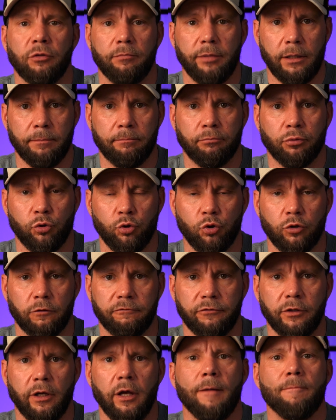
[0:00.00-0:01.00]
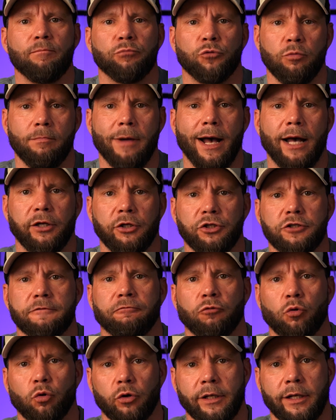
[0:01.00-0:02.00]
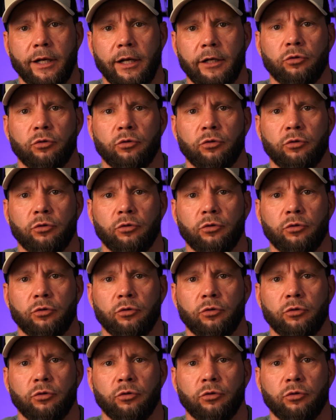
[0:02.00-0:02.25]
be improved to manage 4K